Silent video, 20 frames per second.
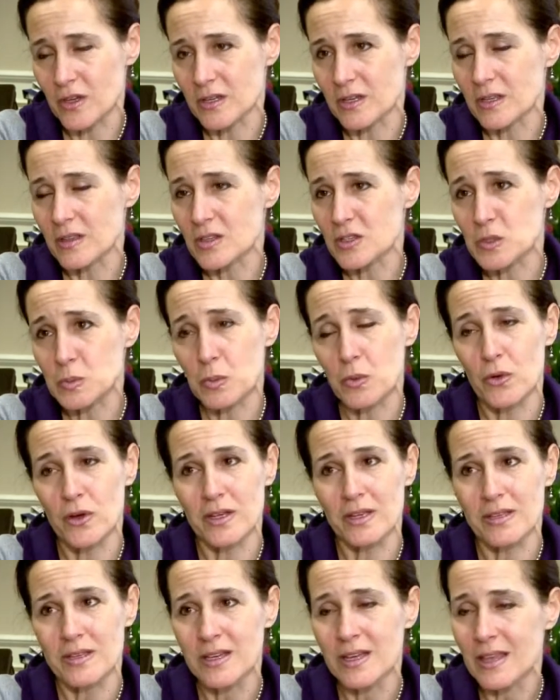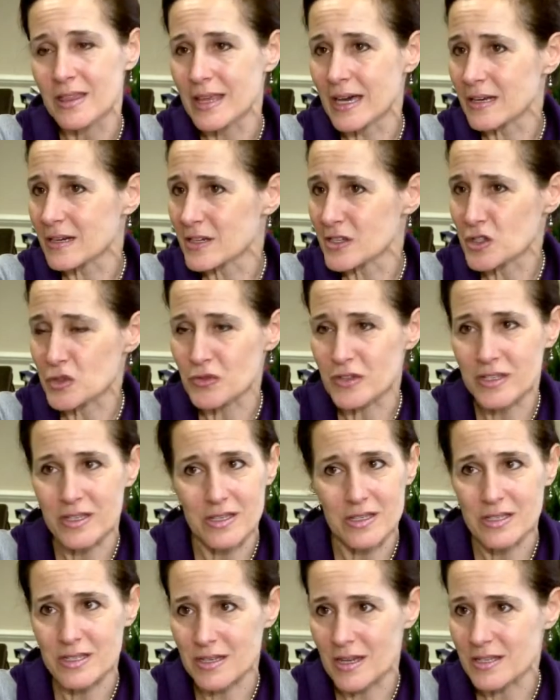And at this point, that ice rink
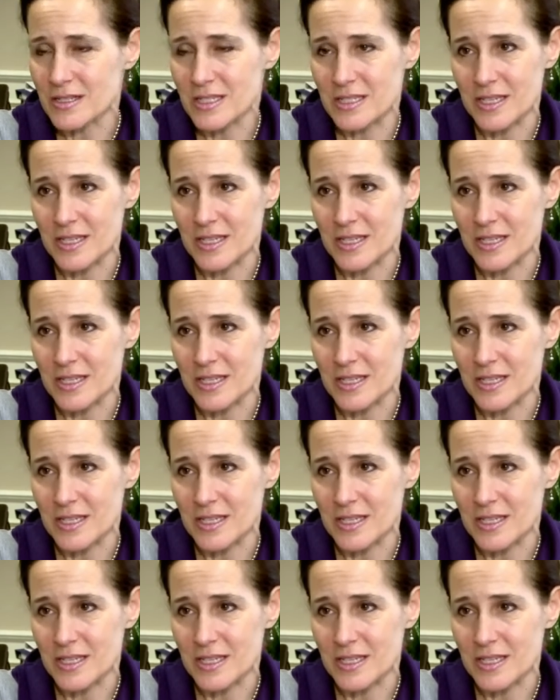is not